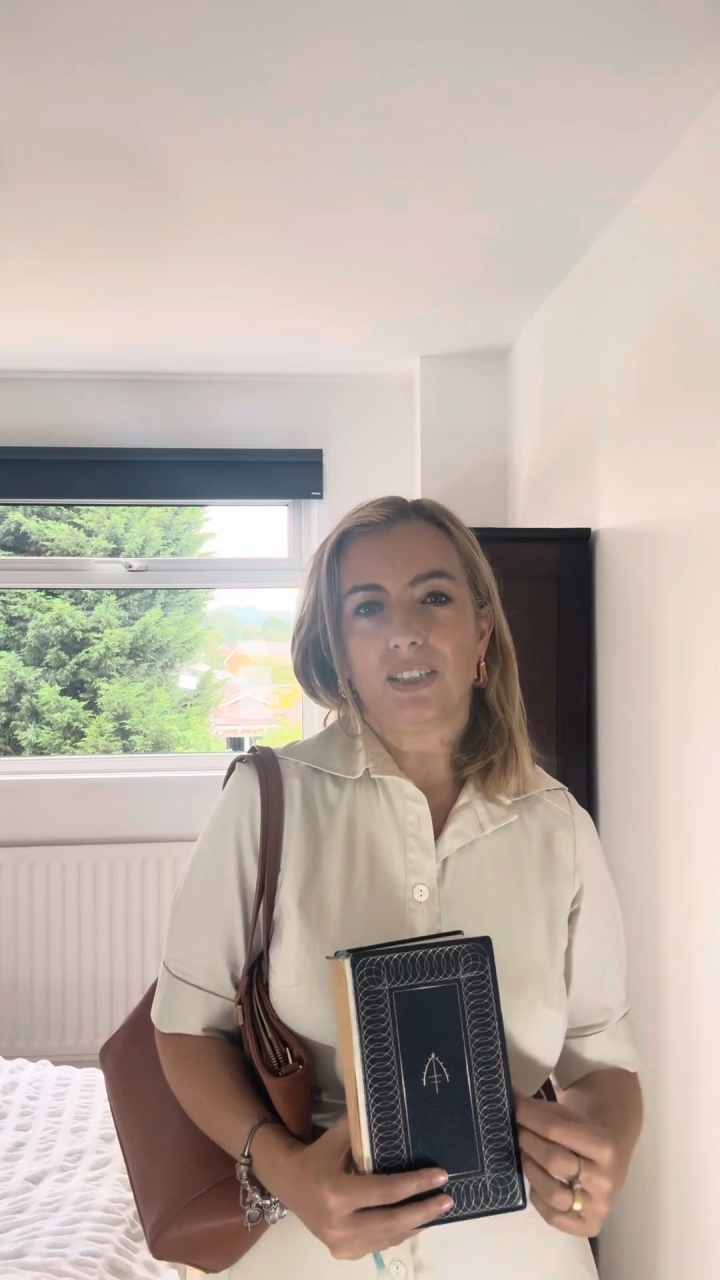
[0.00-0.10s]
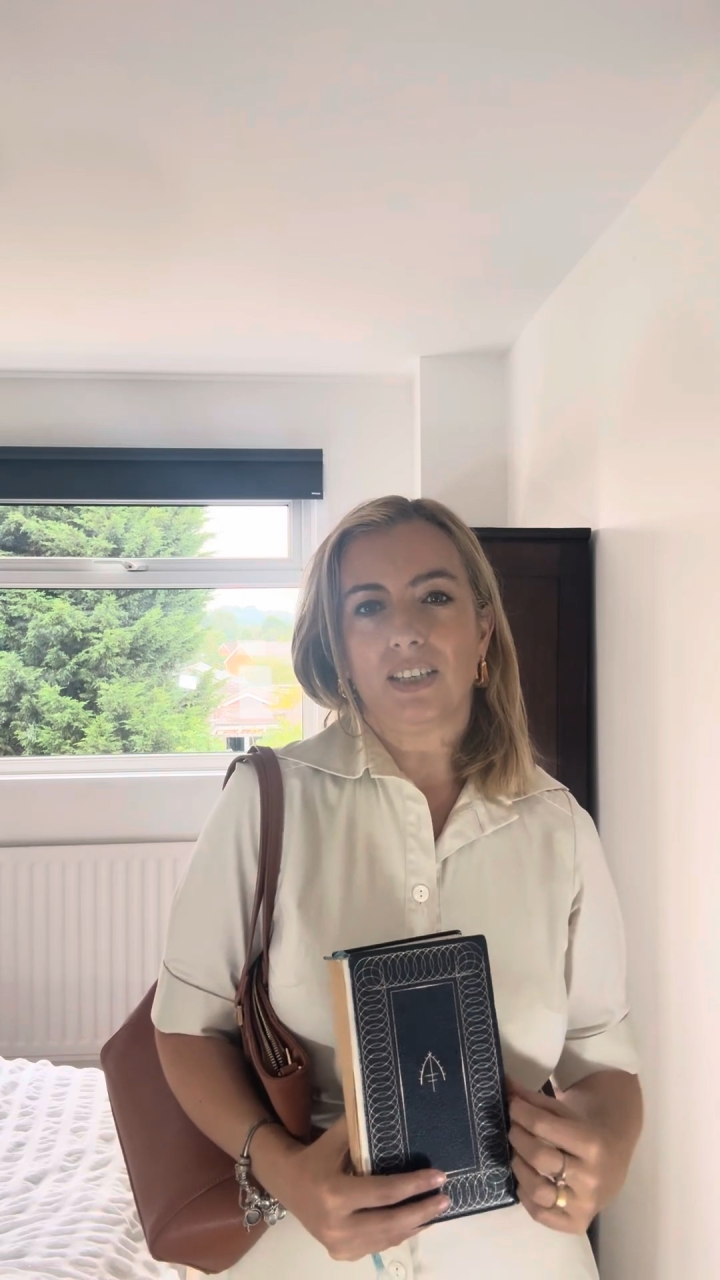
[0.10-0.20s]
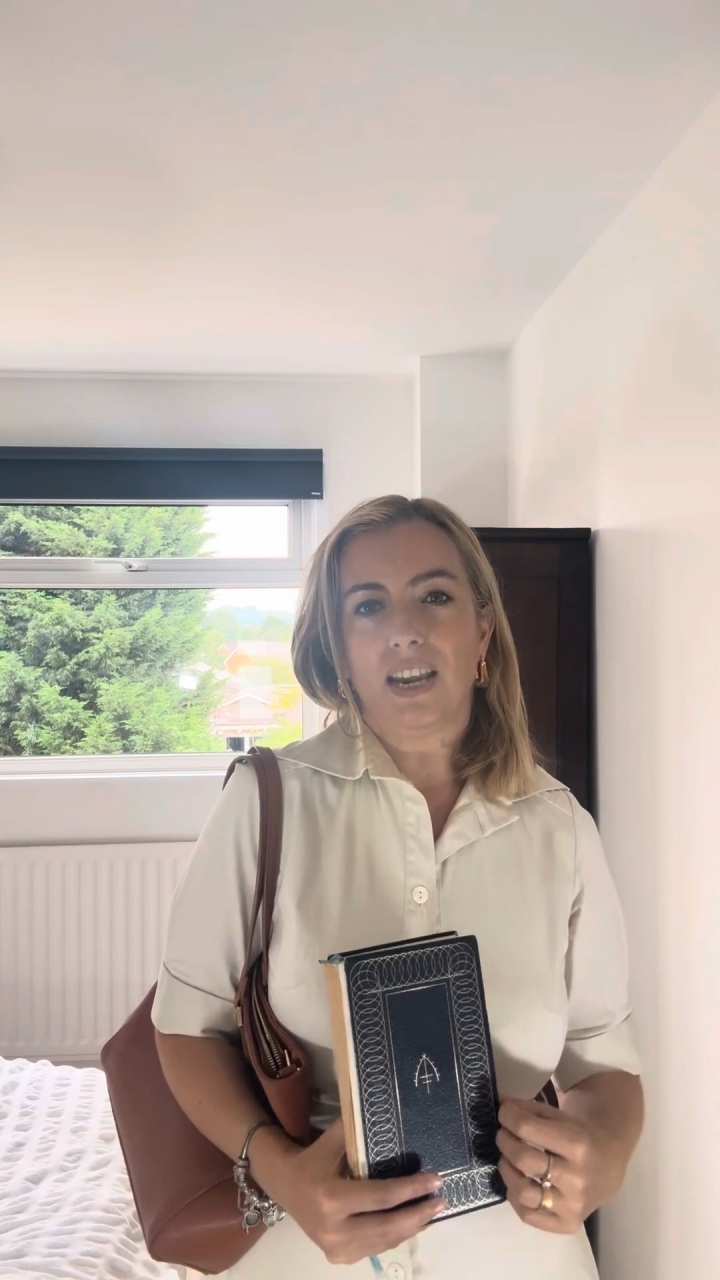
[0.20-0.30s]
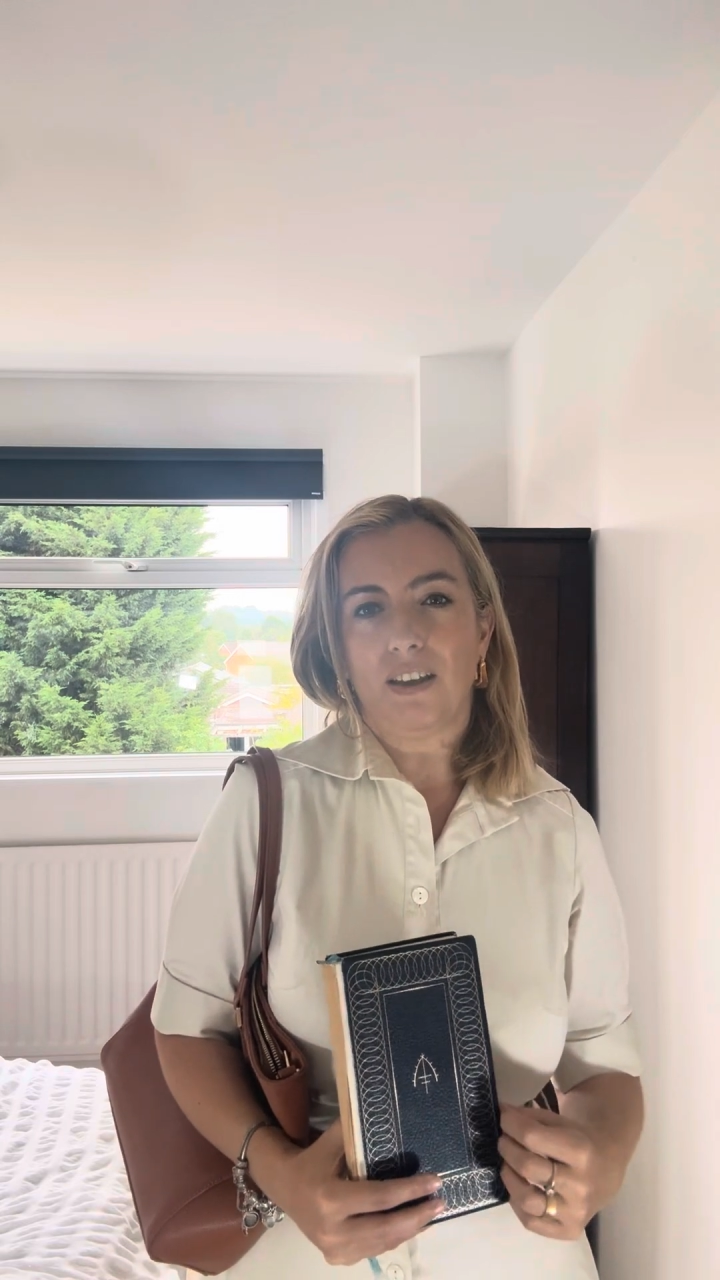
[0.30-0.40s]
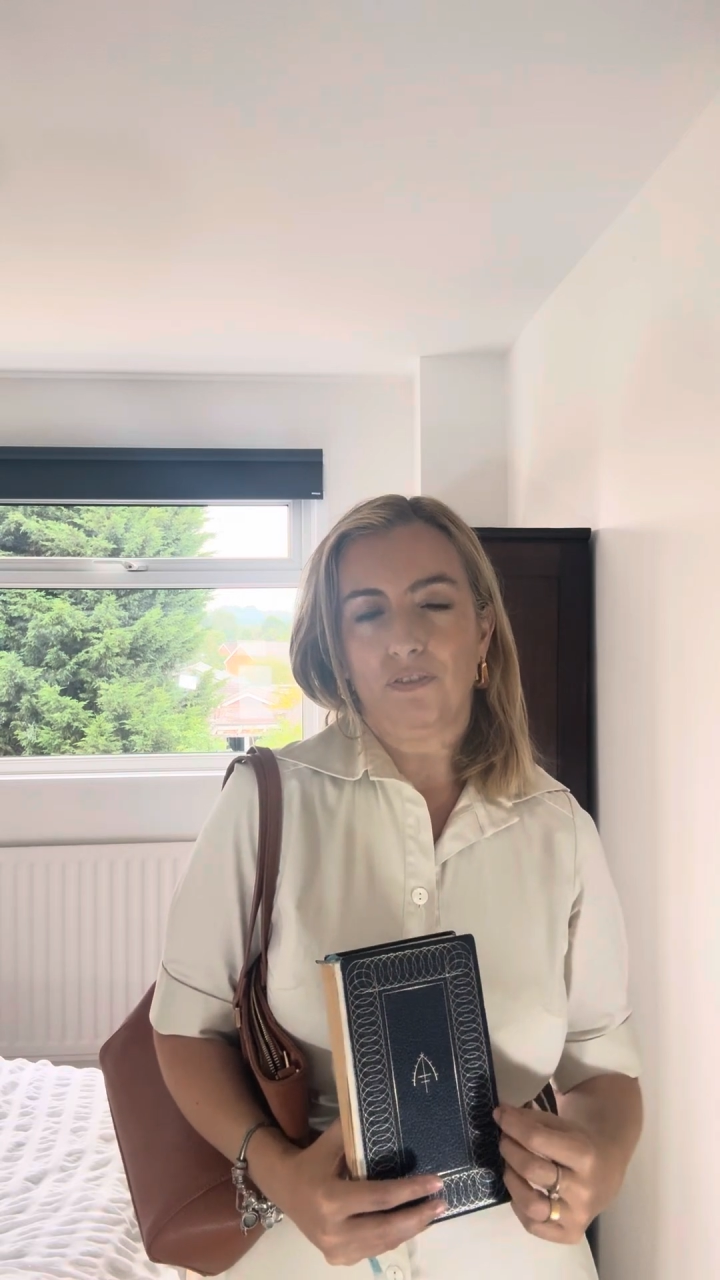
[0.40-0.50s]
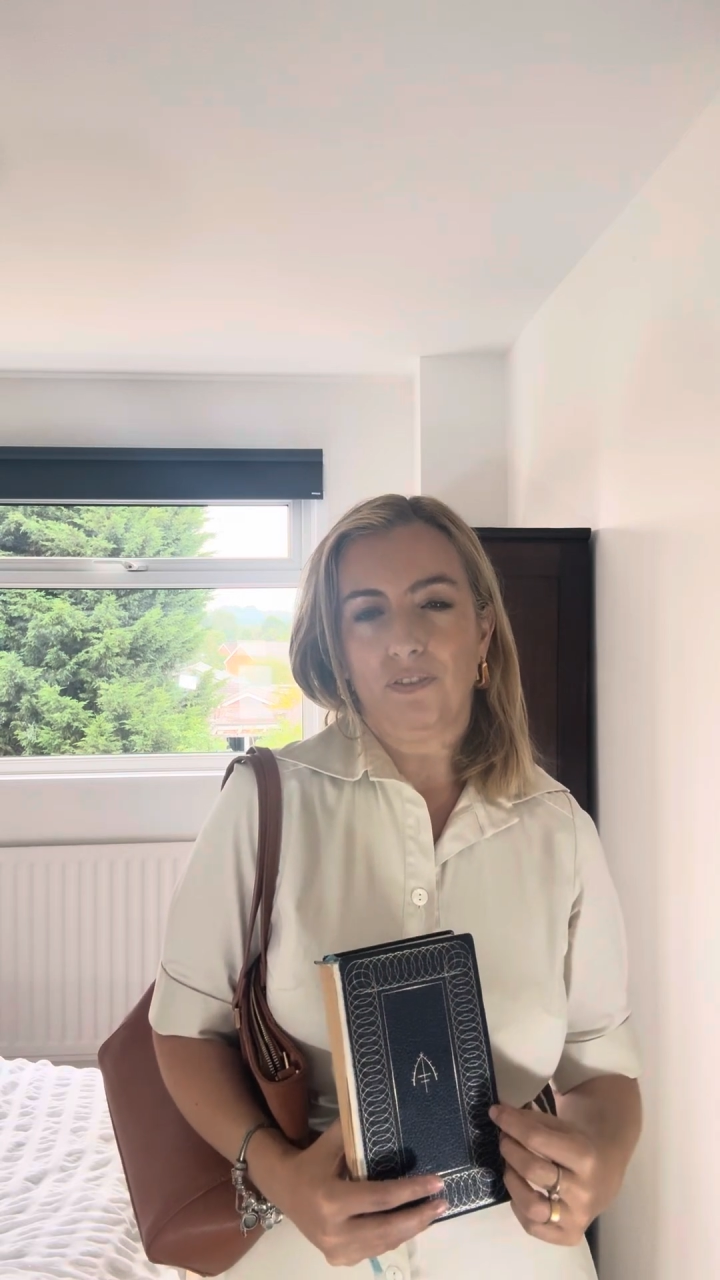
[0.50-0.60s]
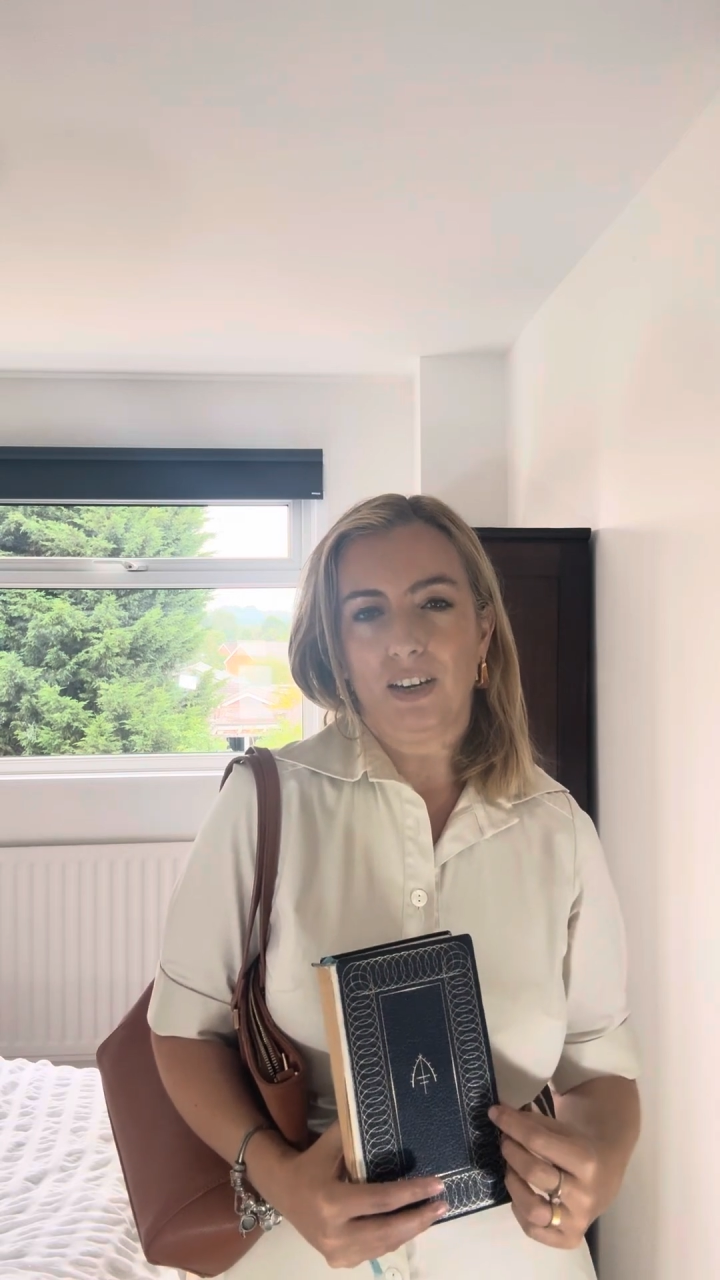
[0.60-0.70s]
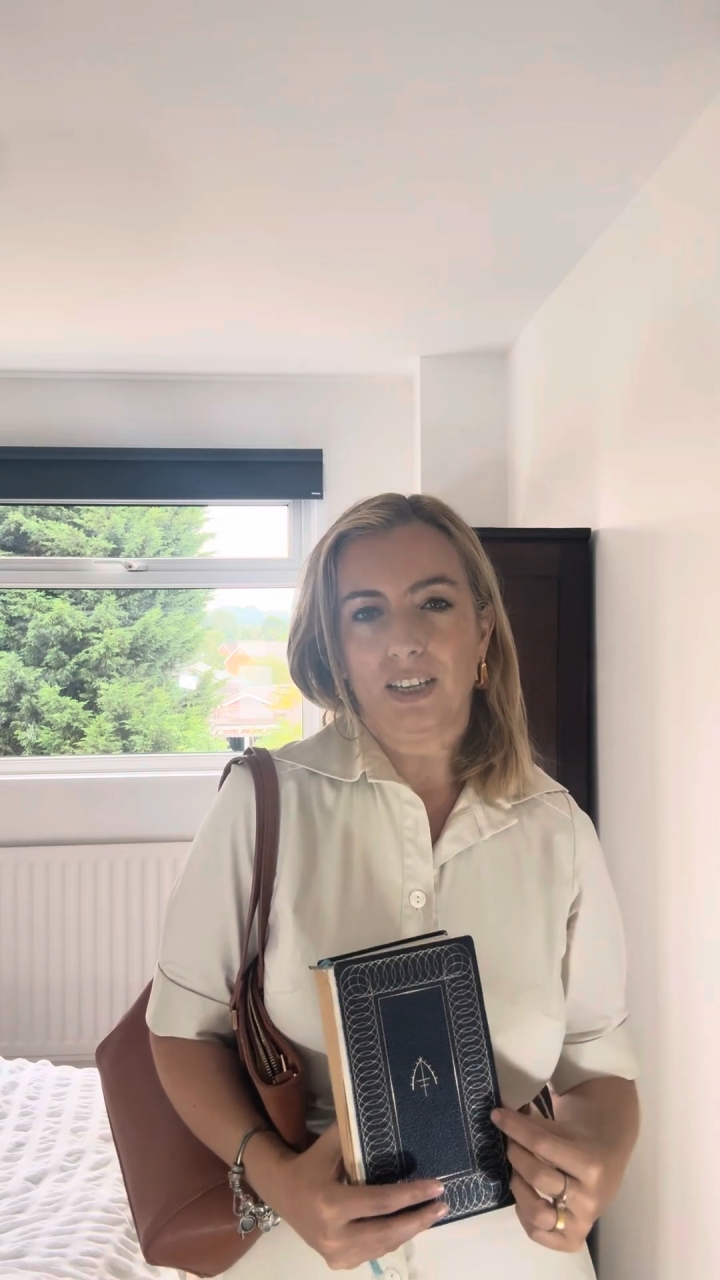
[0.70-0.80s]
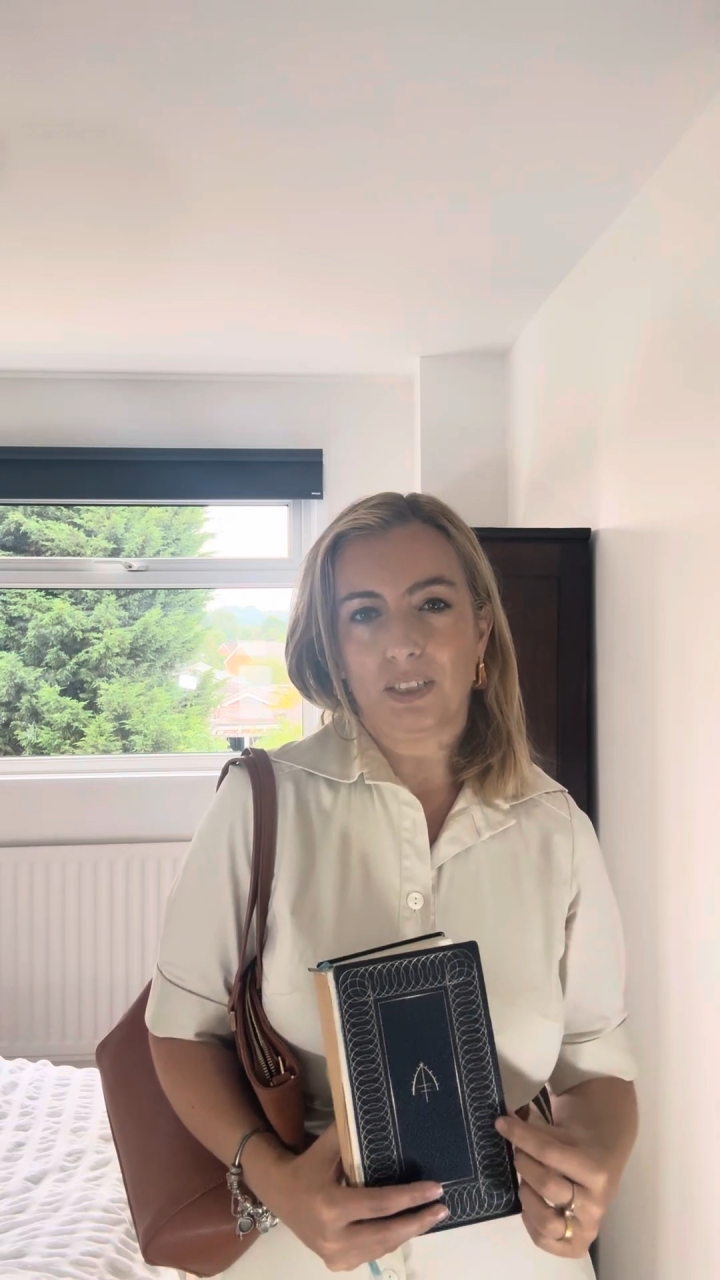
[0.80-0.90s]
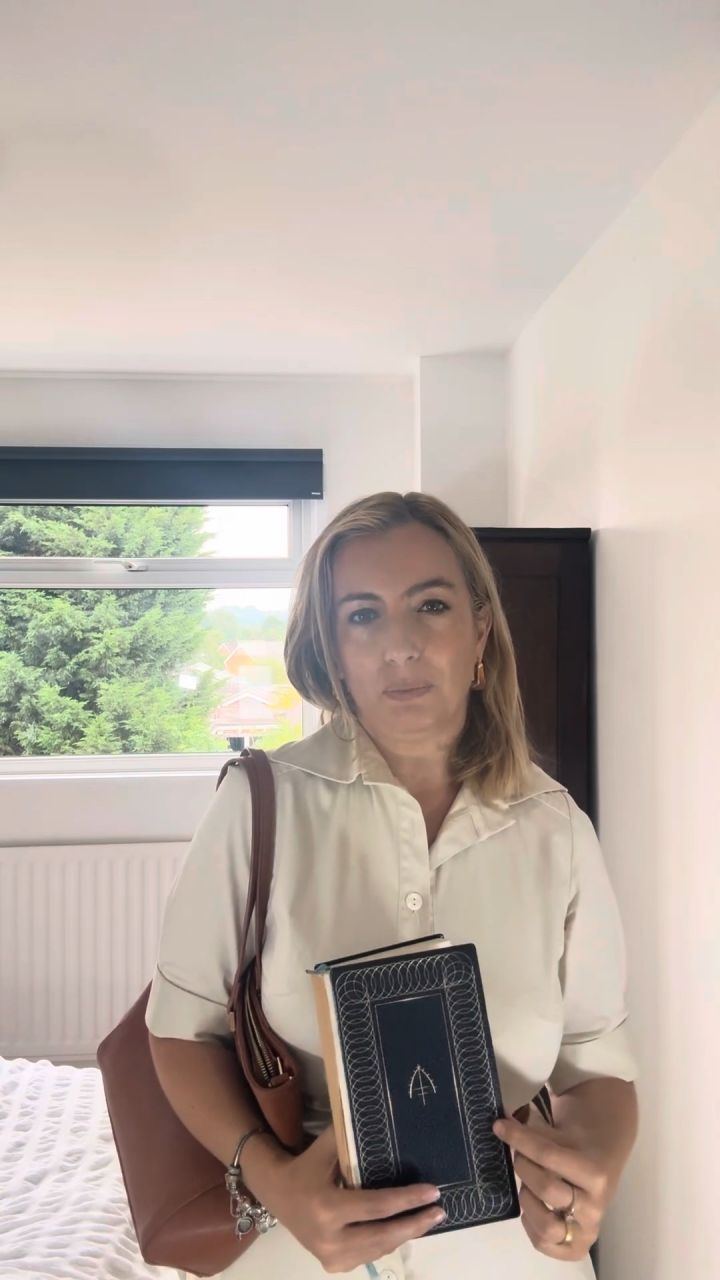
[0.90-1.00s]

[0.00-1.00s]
Netflix